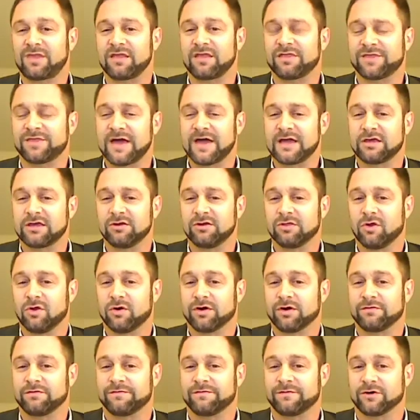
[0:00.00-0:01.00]
Thank you,
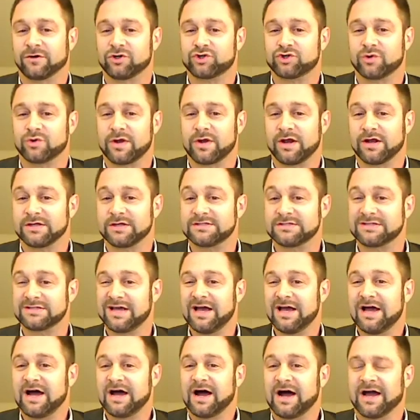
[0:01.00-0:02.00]
Lauren, for joining us.
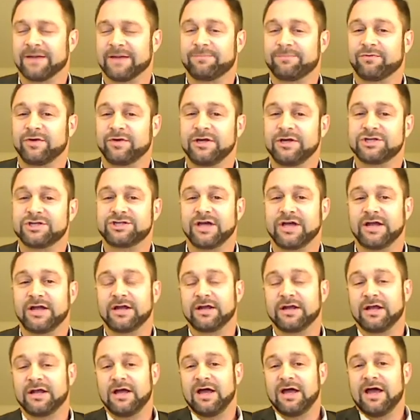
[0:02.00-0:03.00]
I appreciate
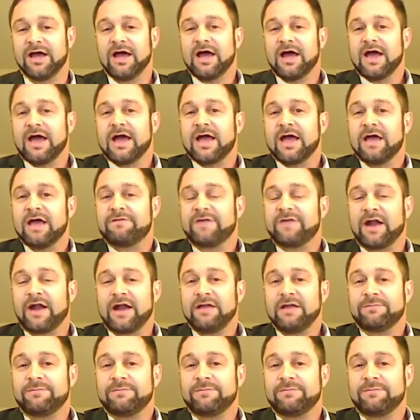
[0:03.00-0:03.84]
it. If at any